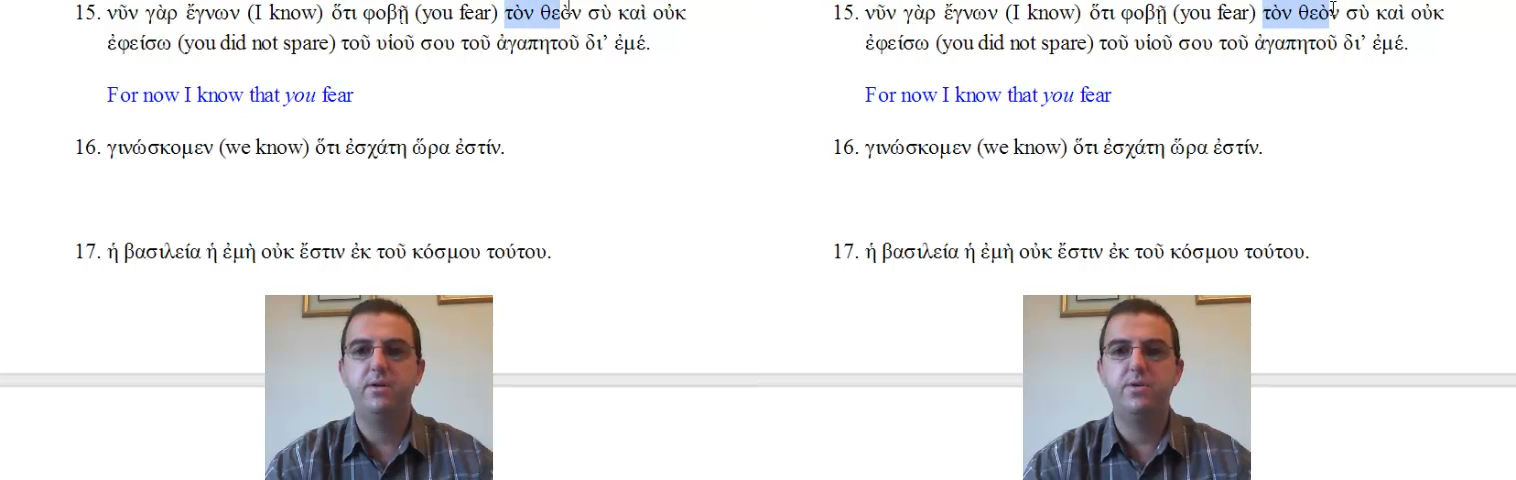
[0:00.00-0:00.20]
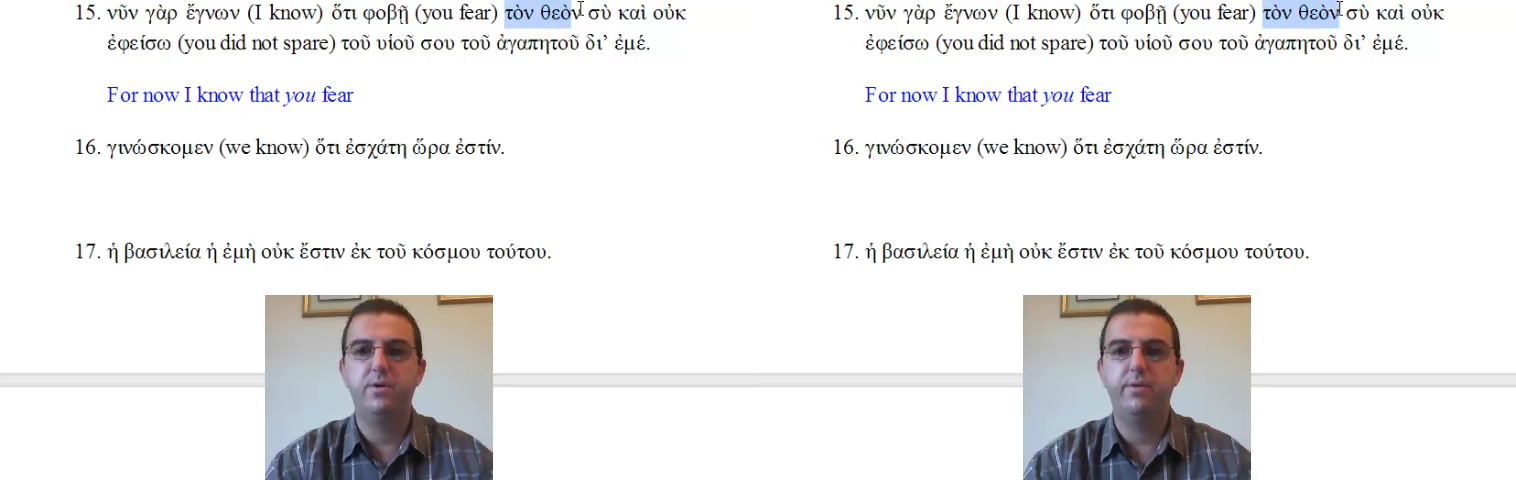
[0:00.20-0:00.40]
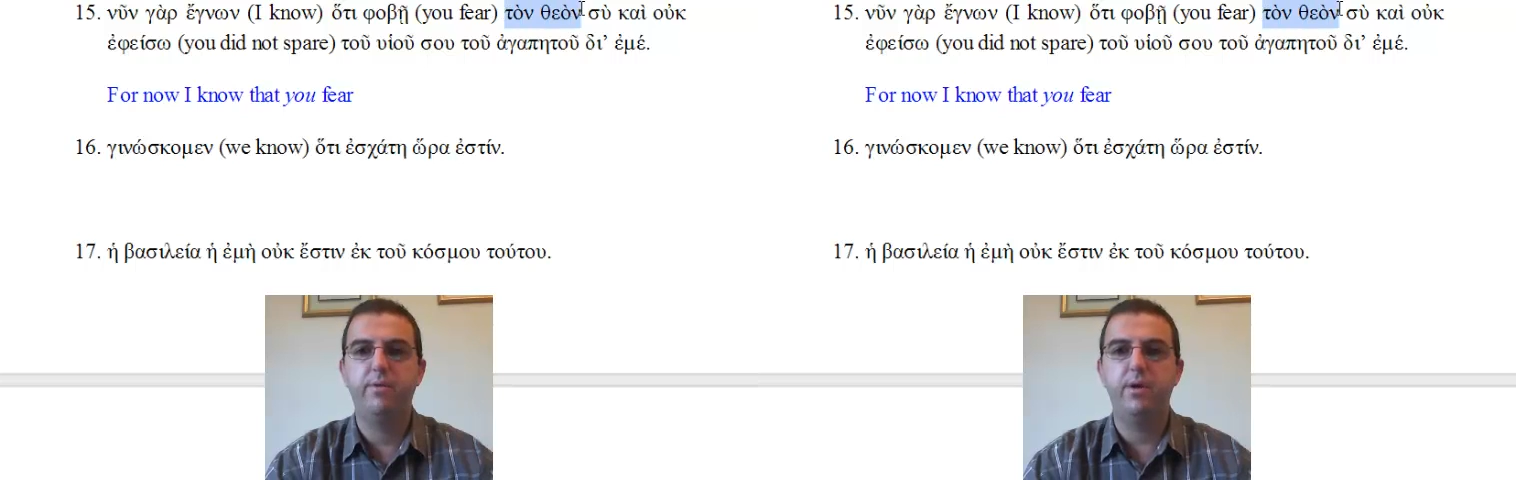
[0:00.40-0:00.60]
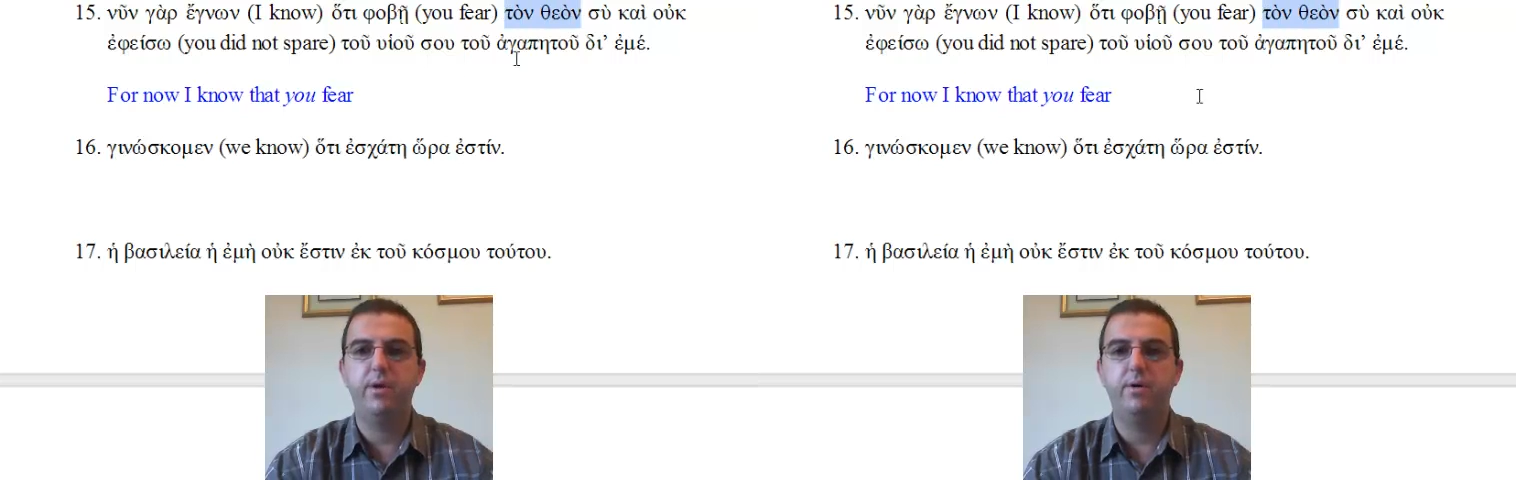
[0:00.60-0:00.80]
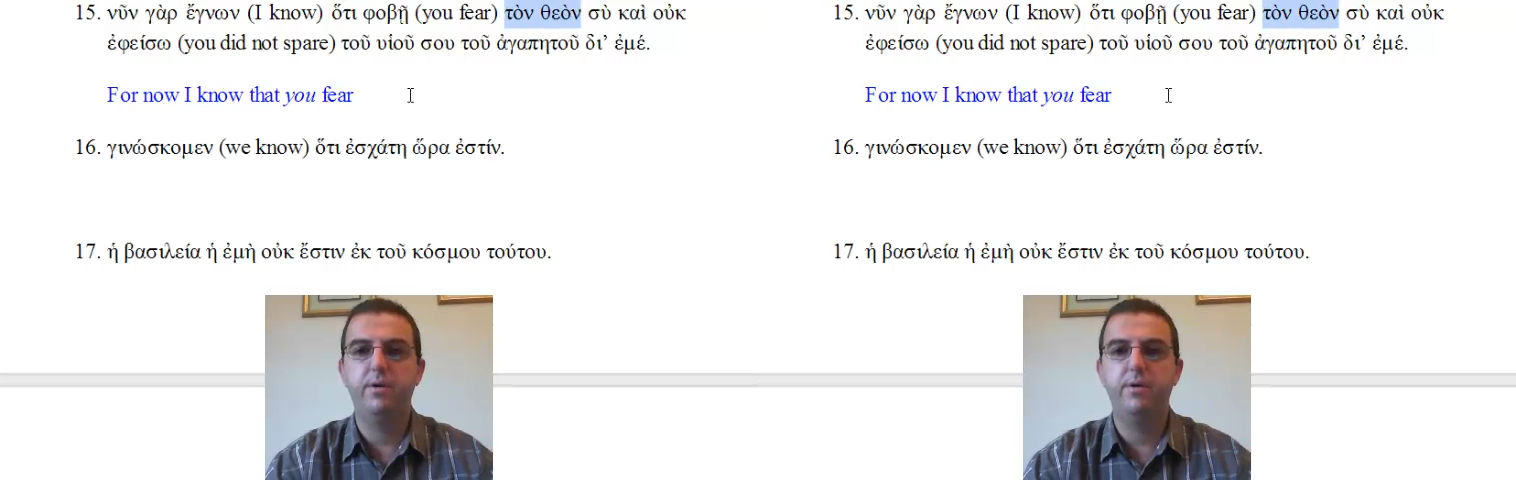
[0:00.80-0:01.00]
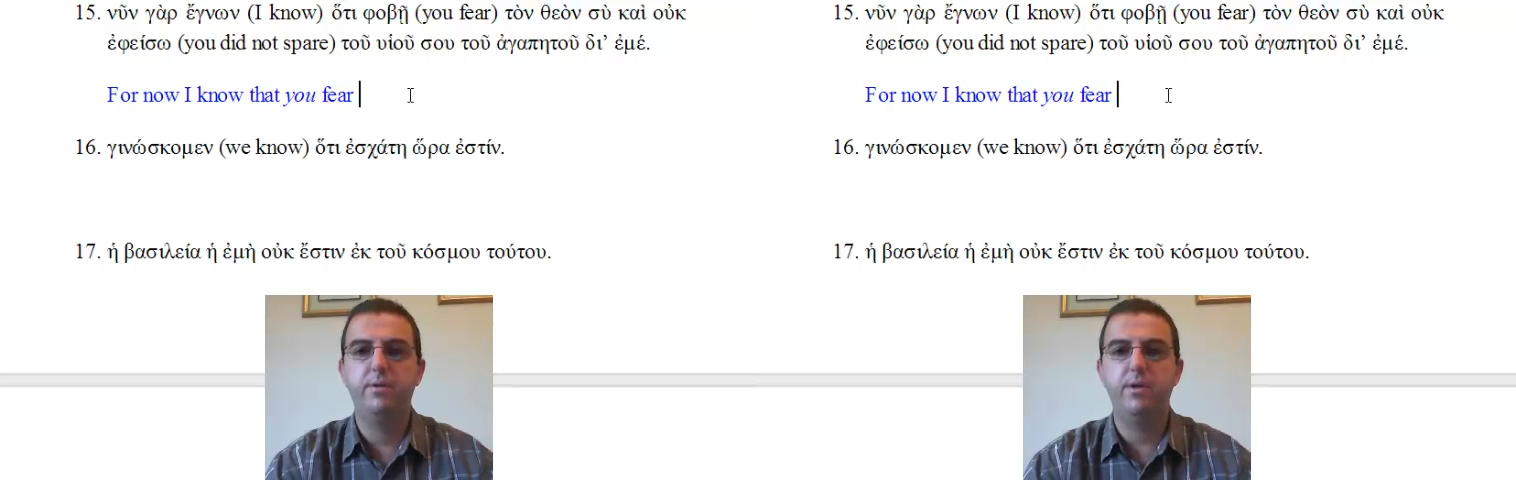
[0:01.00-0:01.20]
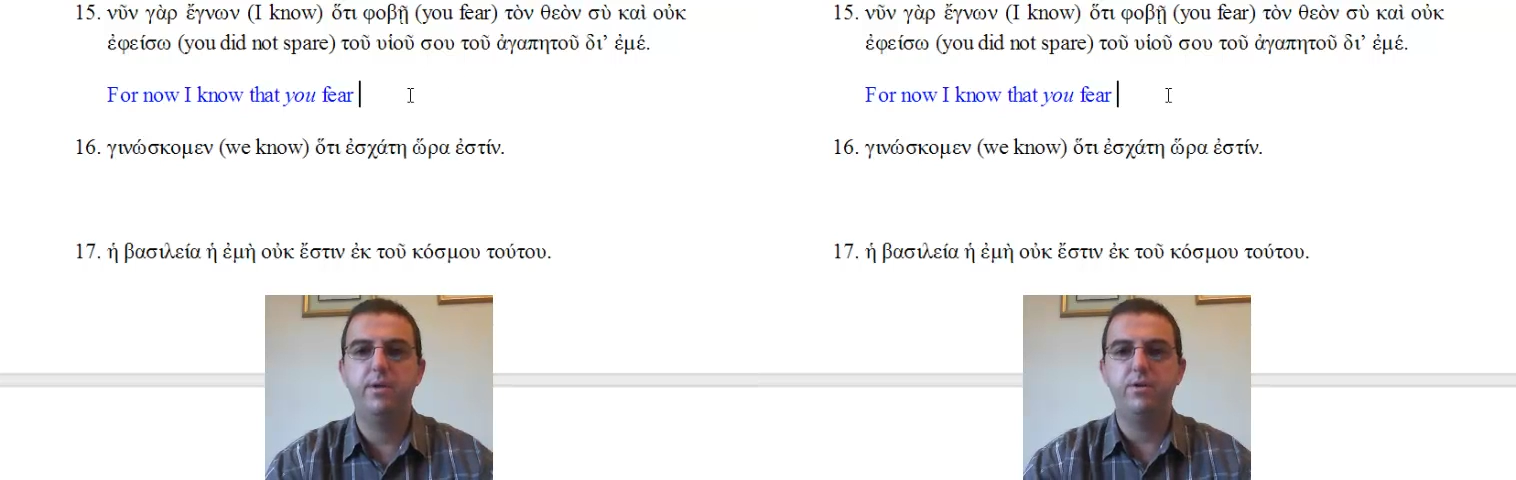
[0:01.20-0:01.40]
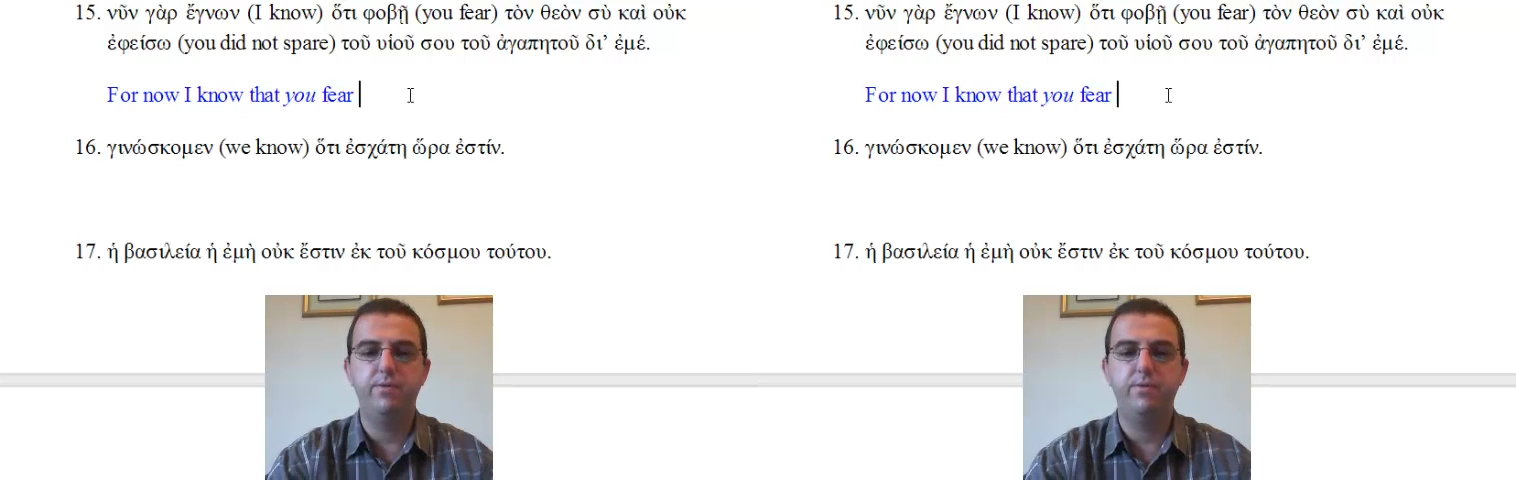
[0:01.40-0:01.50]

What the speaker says: ton theon, that